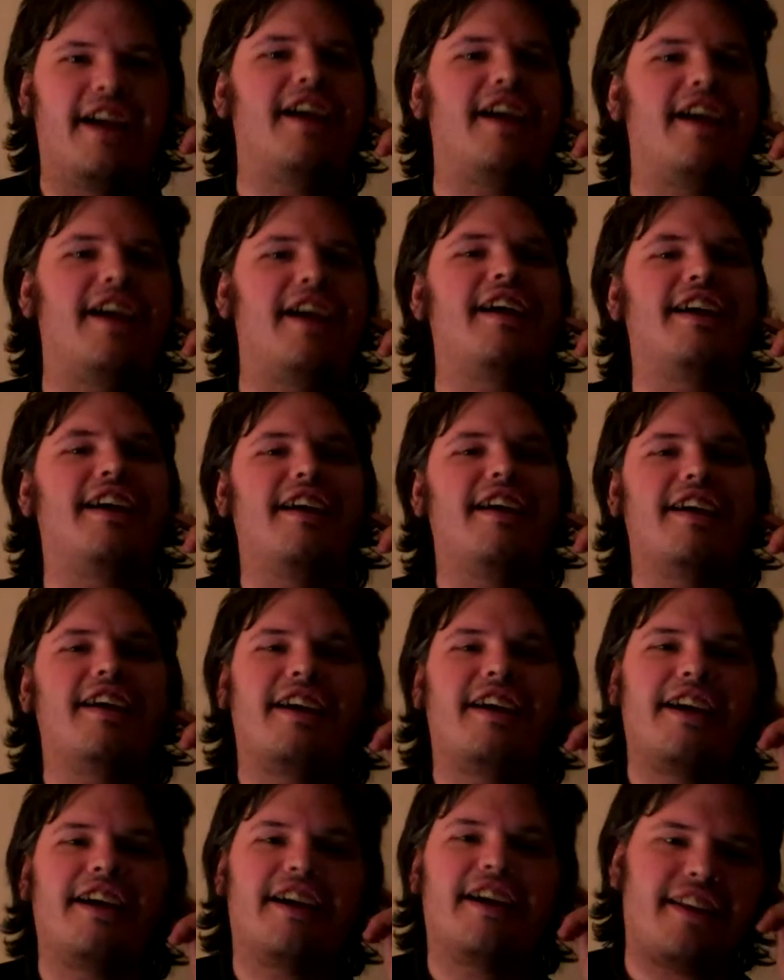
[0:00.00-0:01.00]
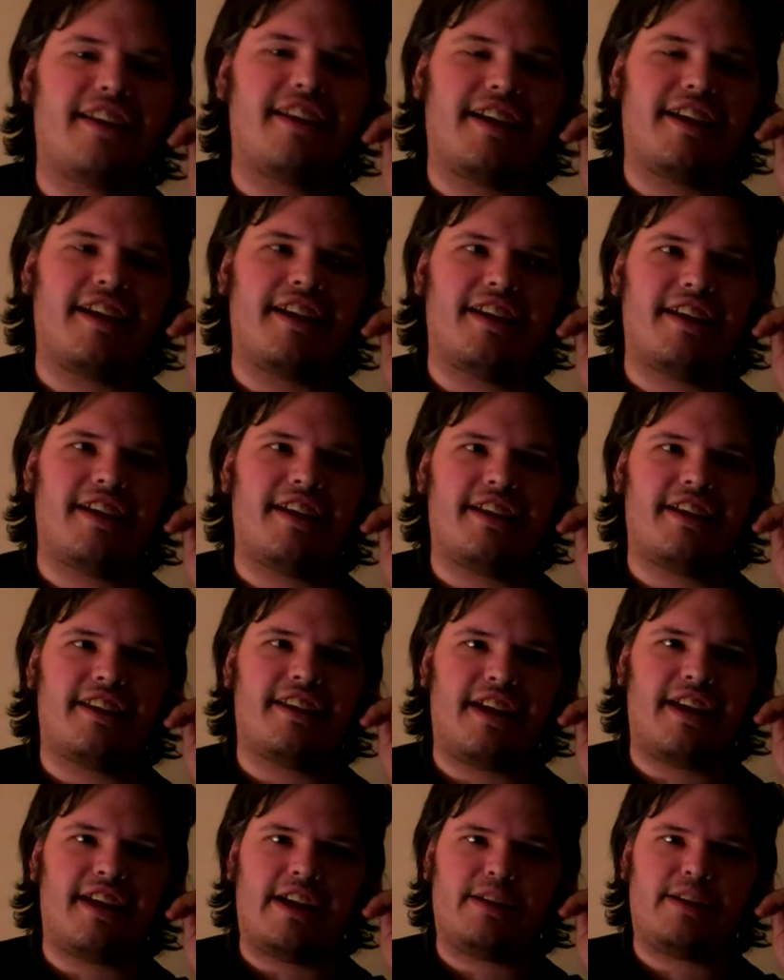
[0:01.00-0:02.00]
Yeah, I think
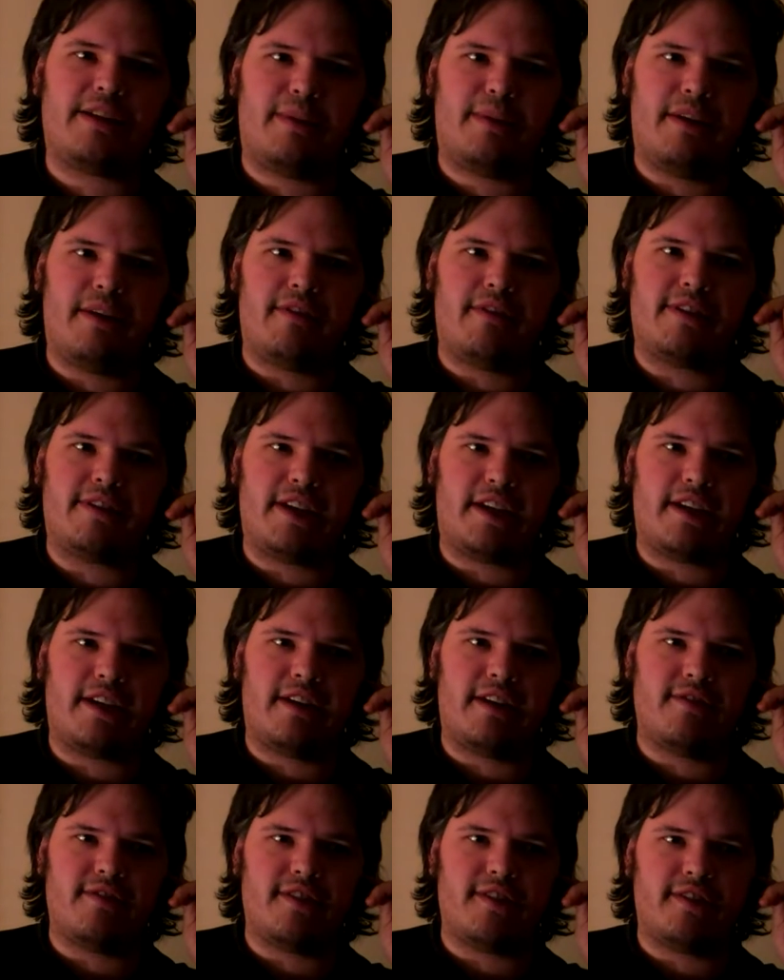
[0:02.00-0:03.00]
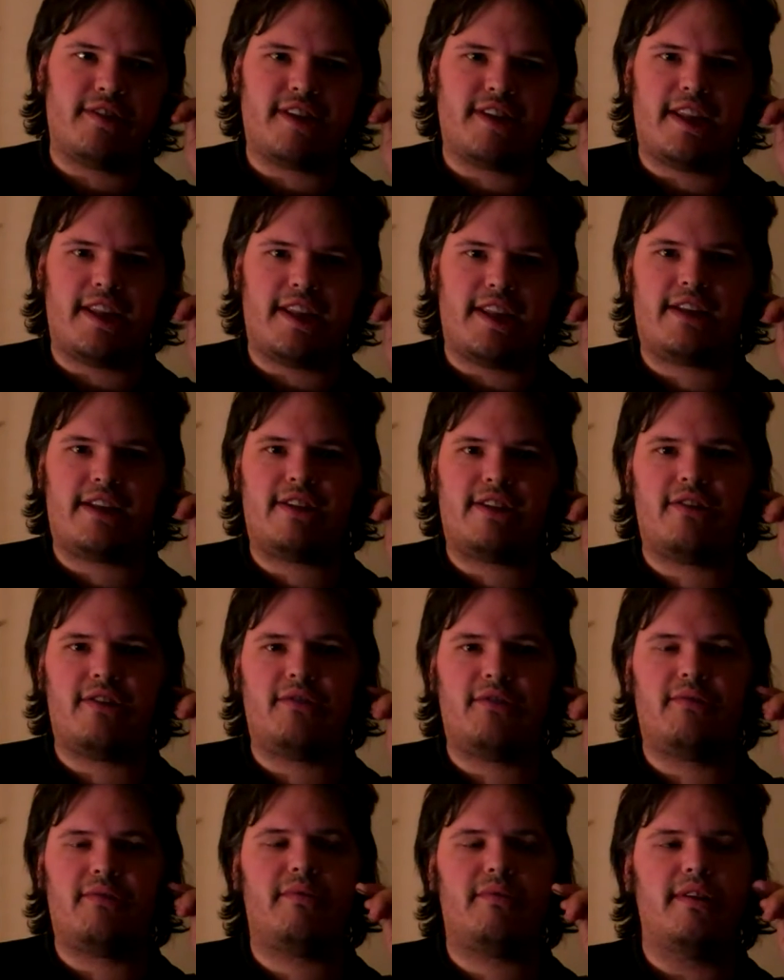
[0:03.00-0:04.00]
HBO executives have said
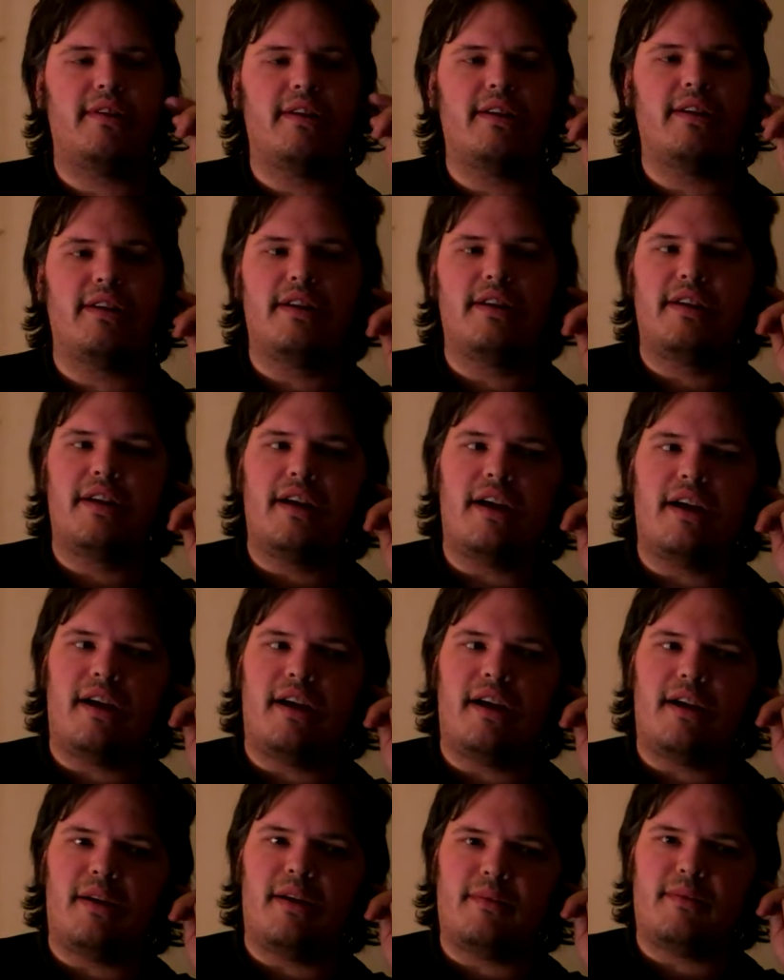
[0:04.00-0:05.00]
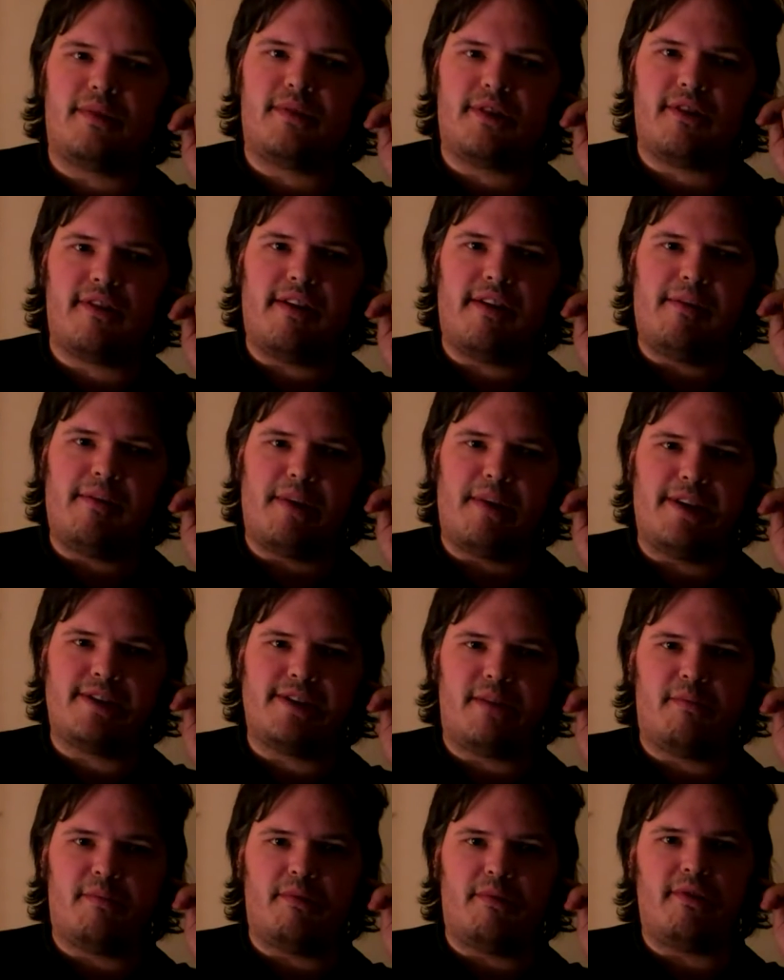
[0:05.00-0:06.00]
that too. So
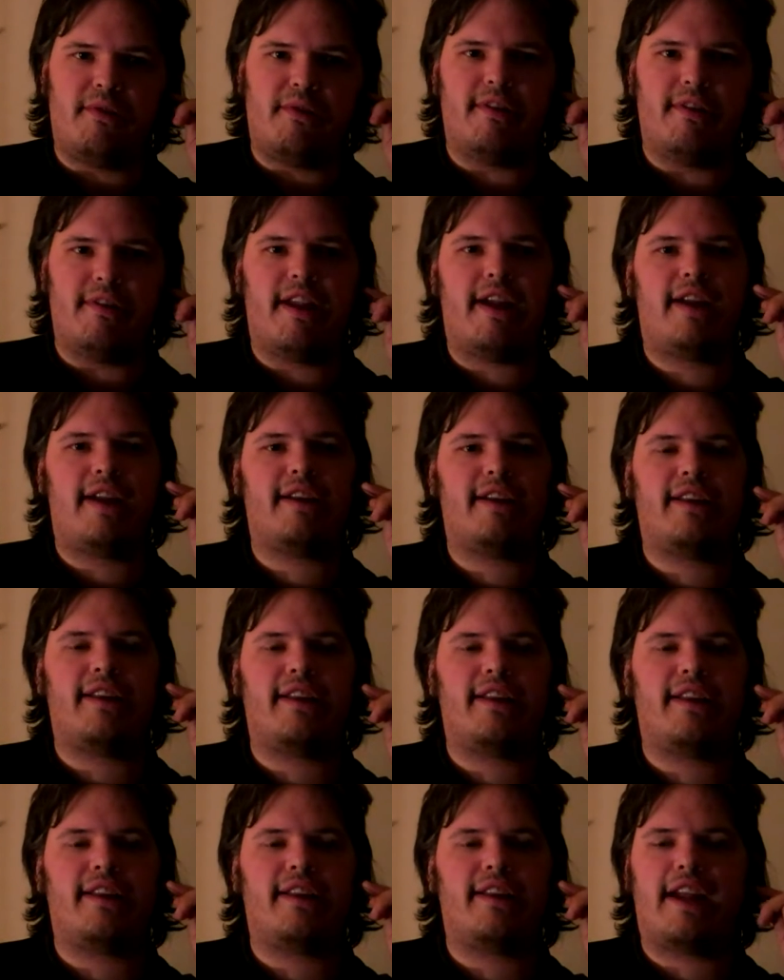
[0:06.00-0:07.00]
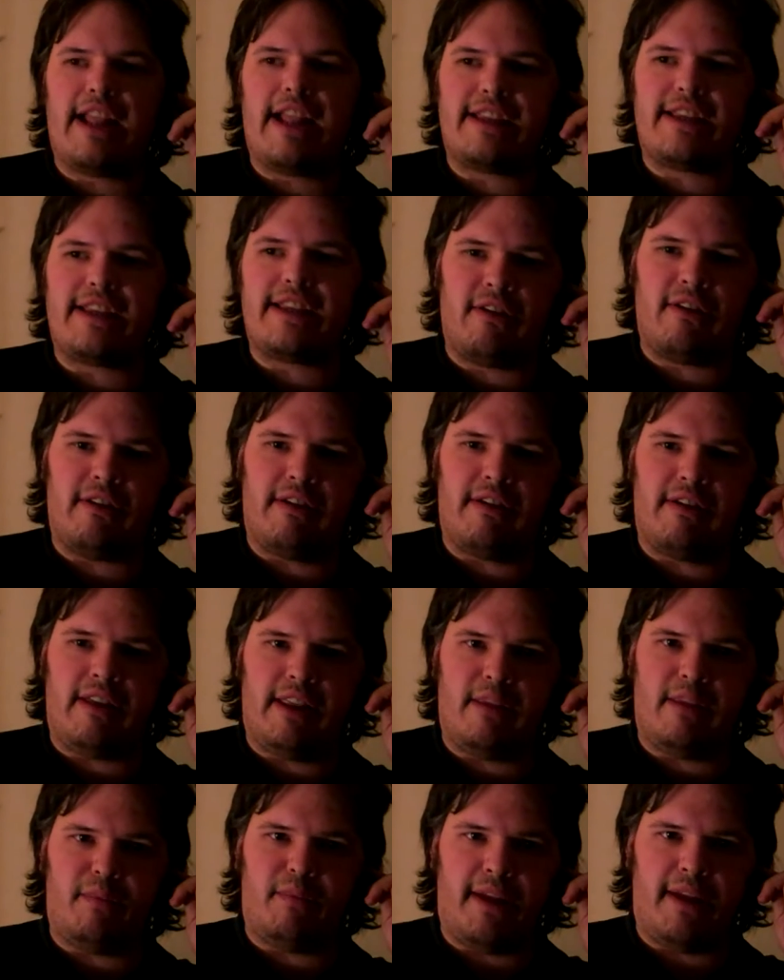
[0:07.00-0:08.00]
everybody's on board. That's
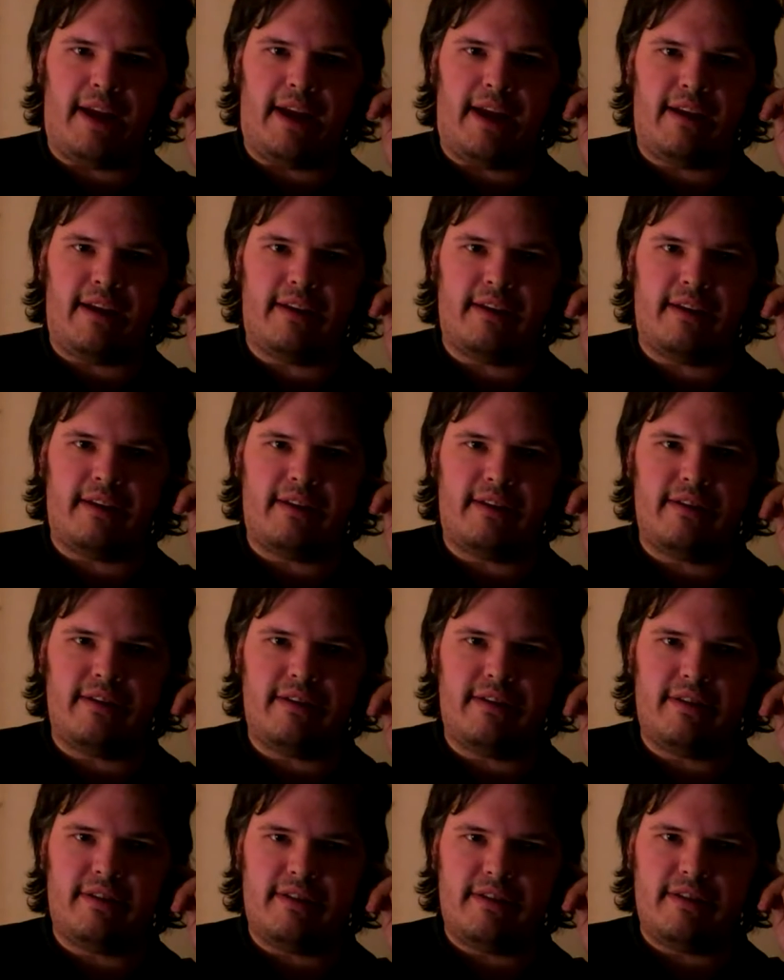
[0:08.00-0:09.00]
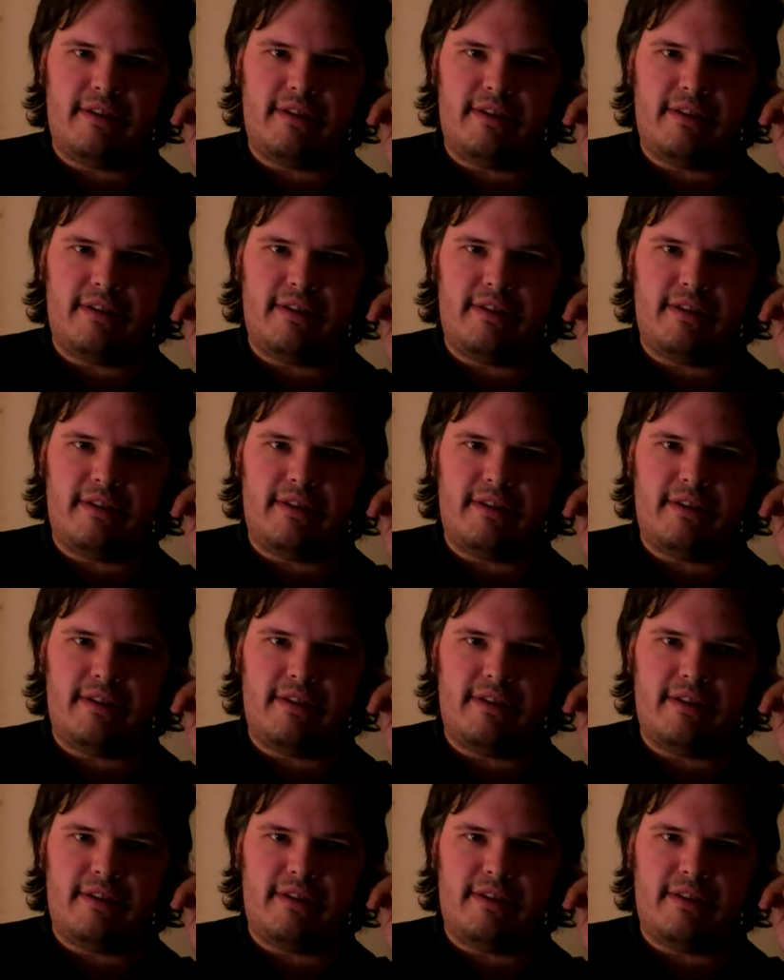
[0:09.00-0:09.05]
currently the plan.